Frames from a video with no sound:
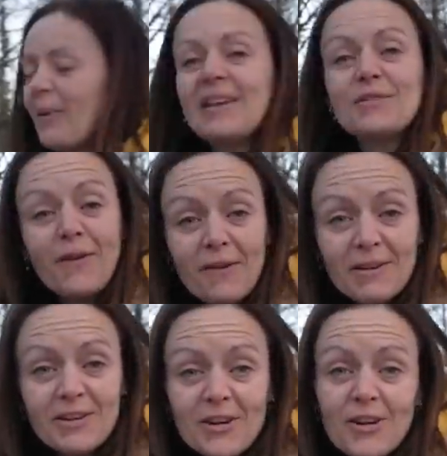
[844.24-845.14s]
but he's very
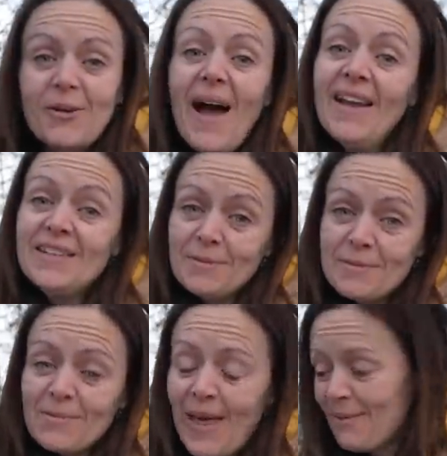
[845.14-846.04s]
cute, and he was
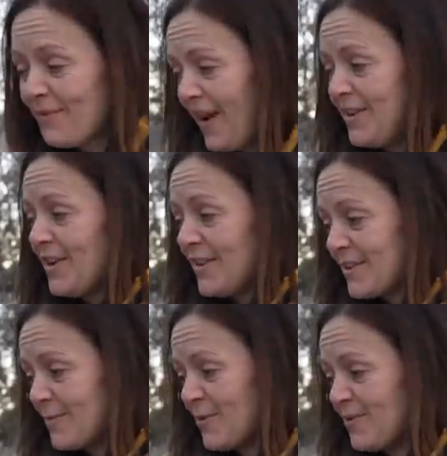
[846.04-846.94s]
playing with A J
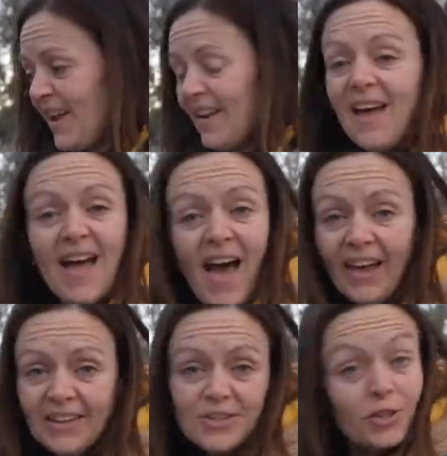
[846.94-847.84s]
this morning
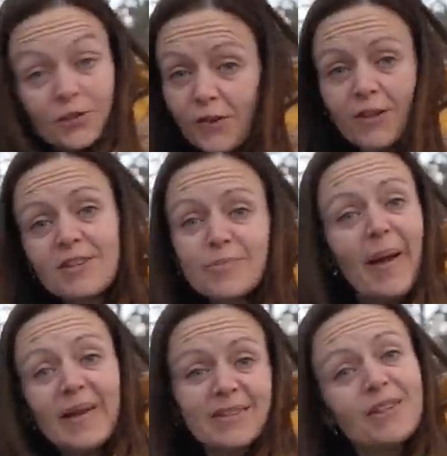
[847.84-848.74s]
and then just followed us
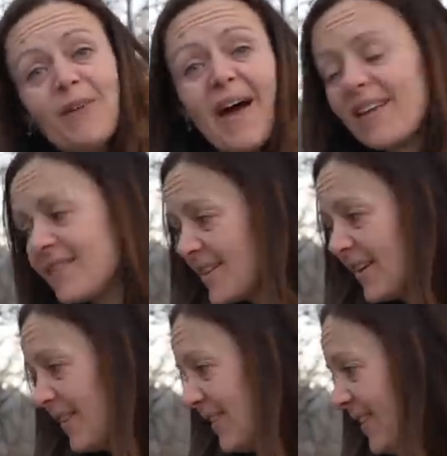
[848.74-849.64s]
back to the van,
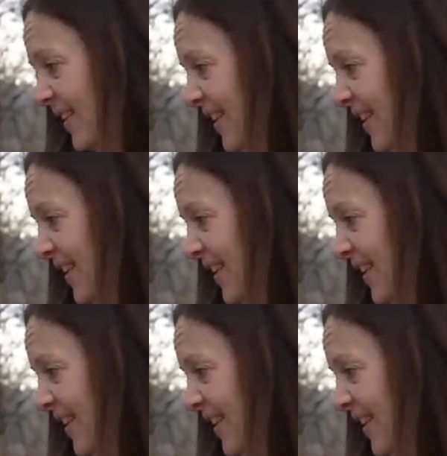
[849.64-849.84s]
so